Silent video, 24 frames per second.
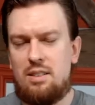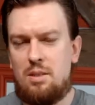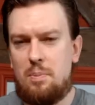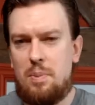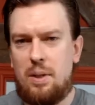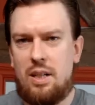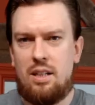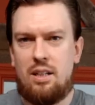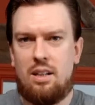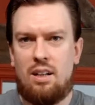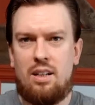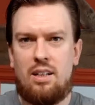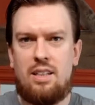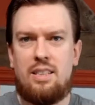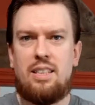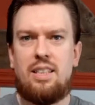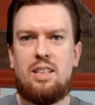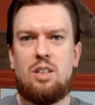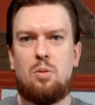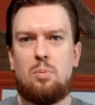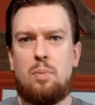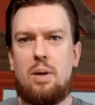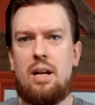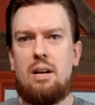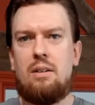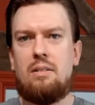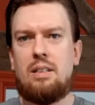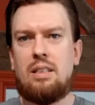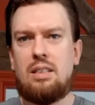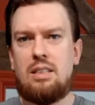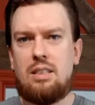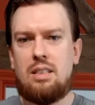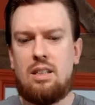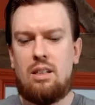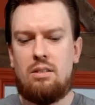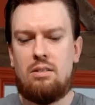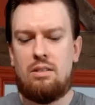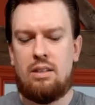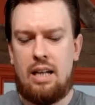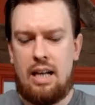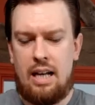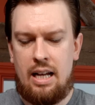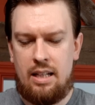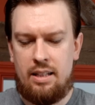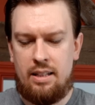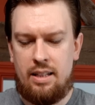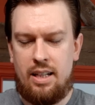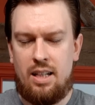to be an ideal paring stone
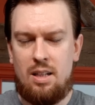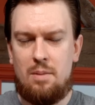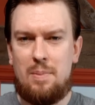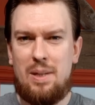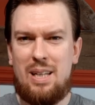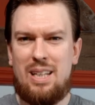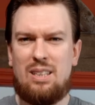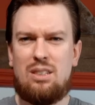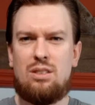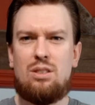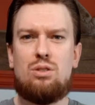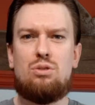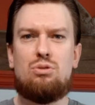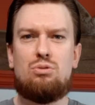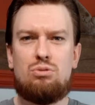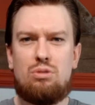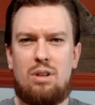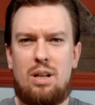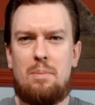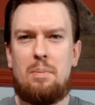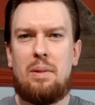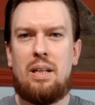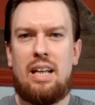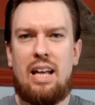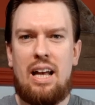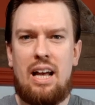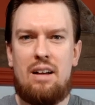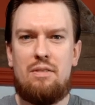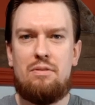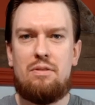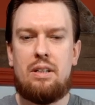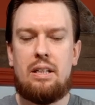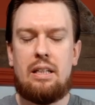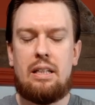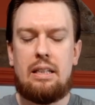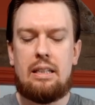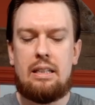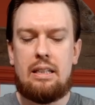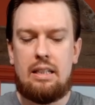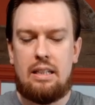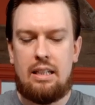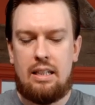and they can be extremely heavy